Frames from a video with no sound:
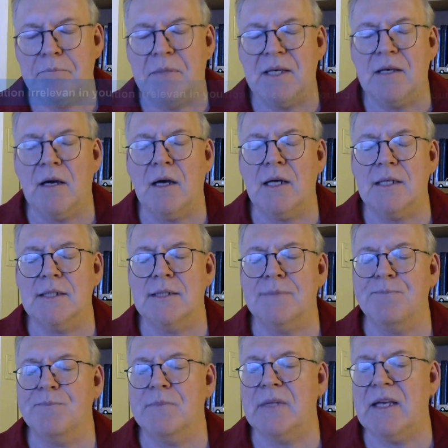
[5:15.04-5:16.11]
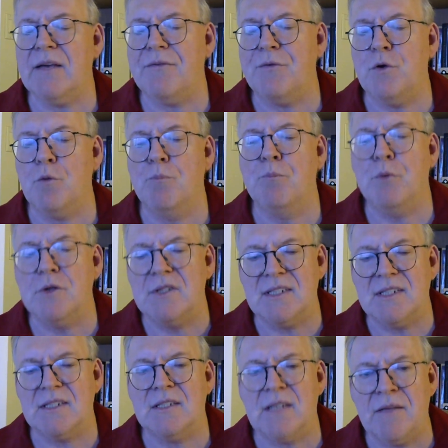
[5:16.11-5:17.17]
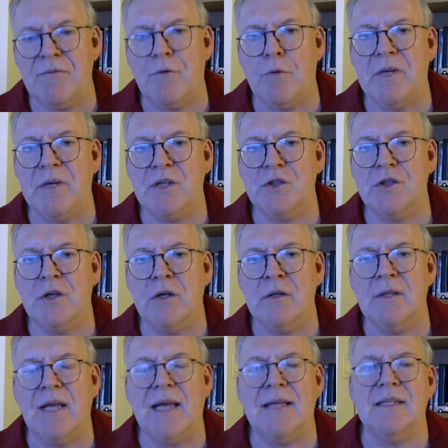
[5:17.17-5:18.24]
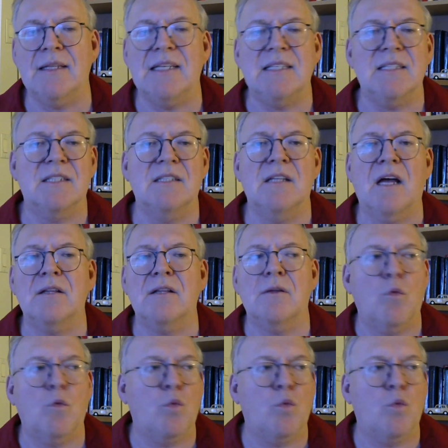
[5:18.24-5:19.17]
because if you put this information and is not